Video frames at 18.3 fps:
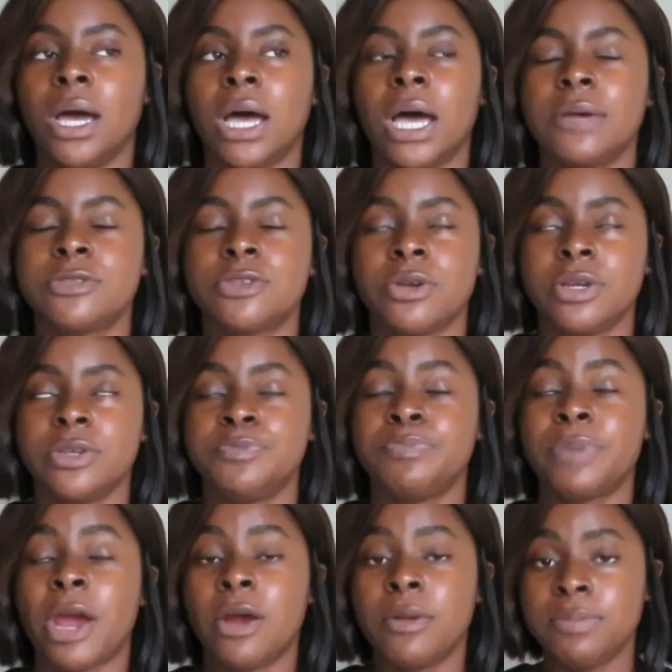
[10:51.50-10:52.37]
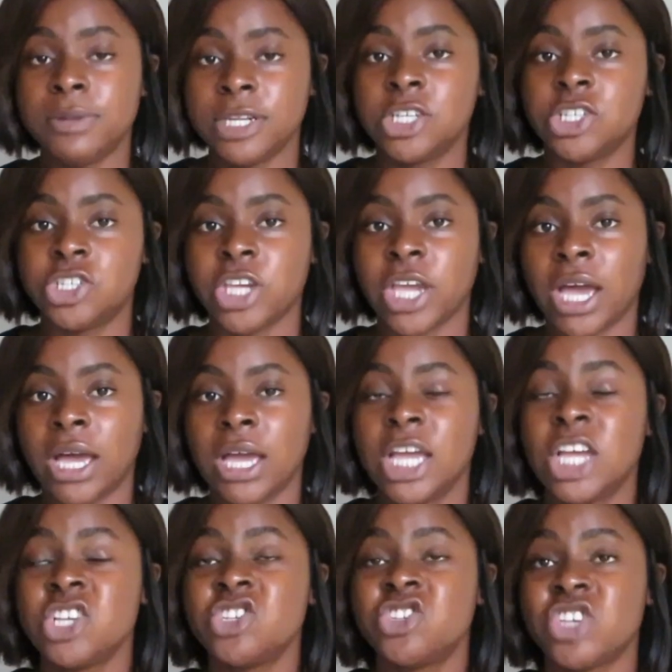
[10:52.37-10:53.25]
paraplegia,
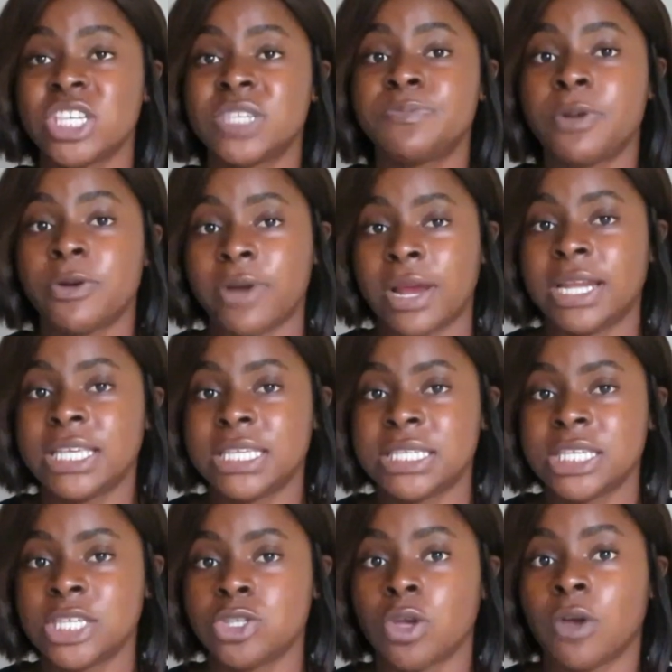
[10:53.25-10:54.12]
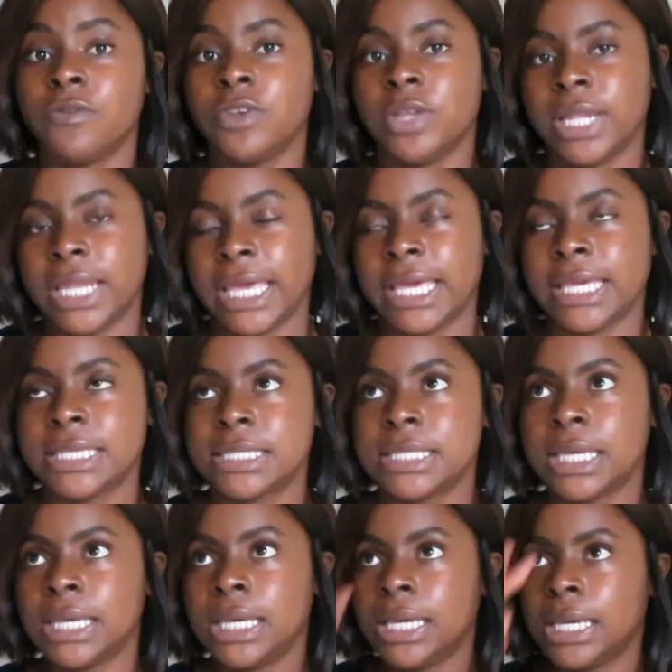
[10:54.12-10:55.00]
just paralysis of your legs.
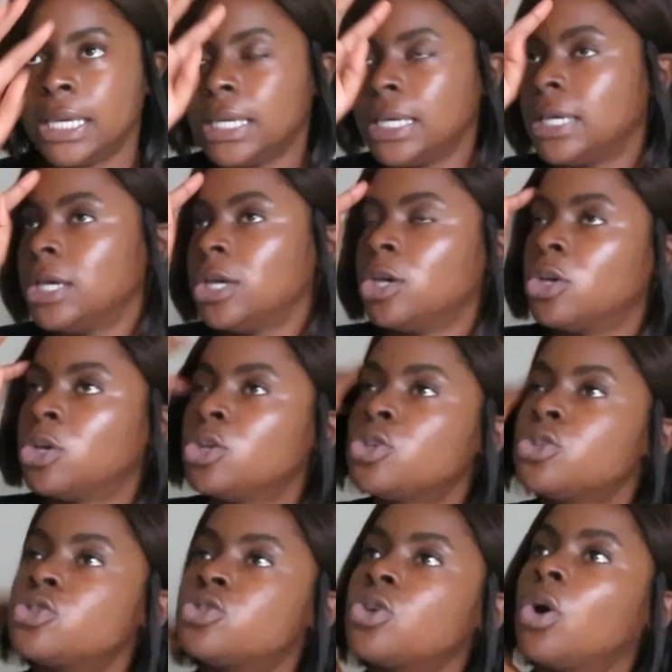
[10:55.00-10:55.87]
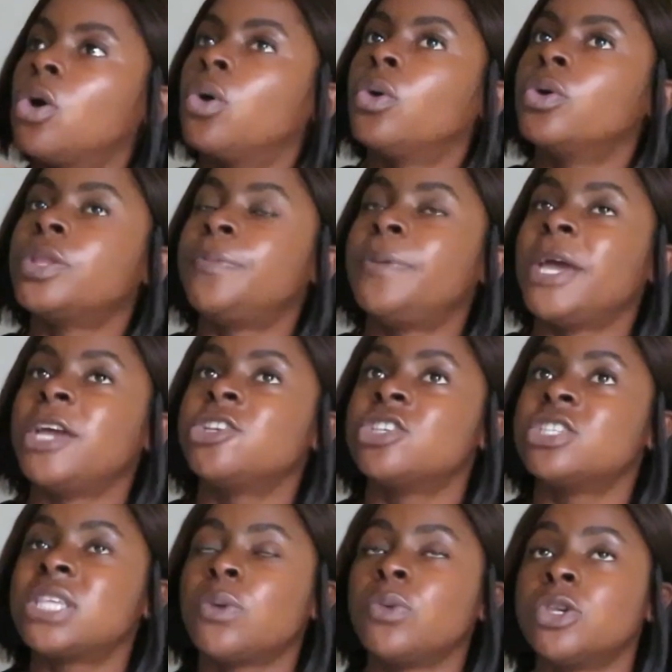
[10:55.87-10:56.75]
So the
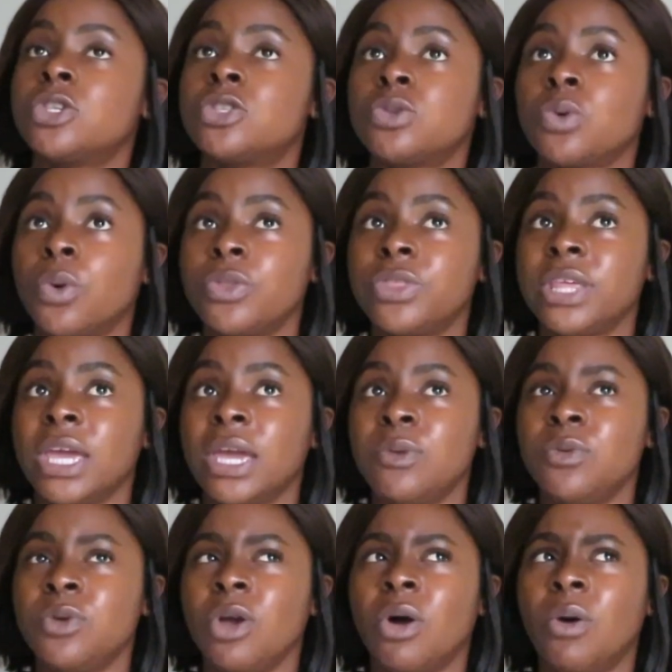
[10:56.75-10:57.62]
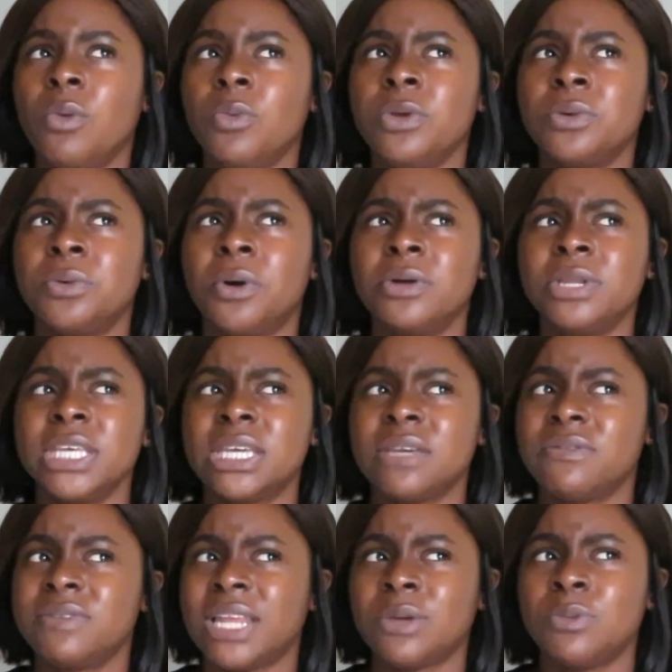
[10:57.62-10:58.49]
patients that we saw there, we were only
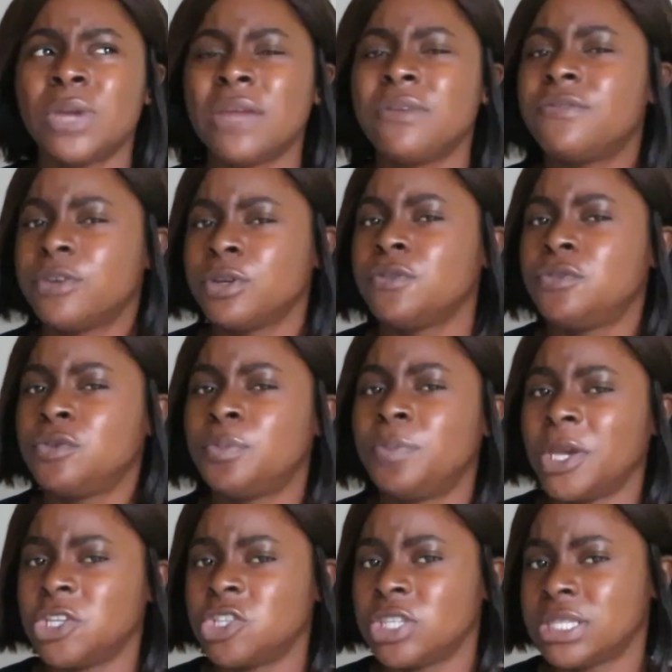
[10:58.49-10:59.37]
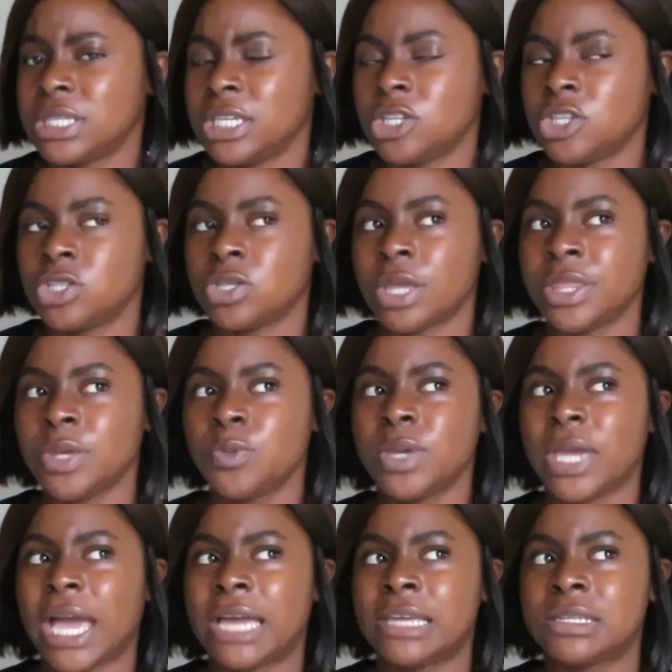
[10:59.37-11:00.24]
given, like, we had very few patients each. I think
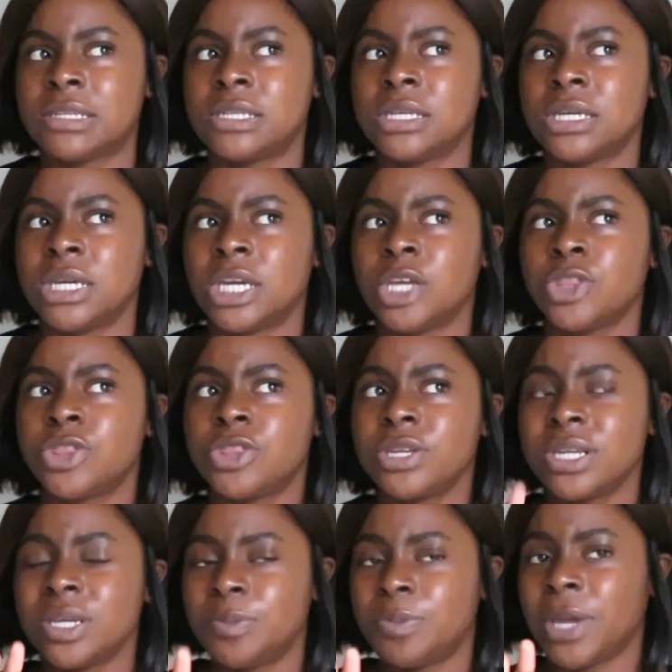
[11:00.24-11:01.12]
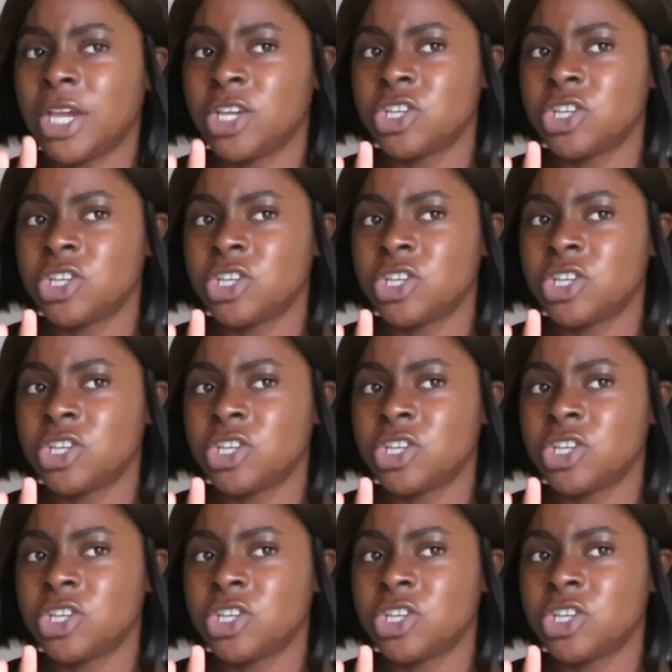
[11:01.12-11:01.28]
we had 3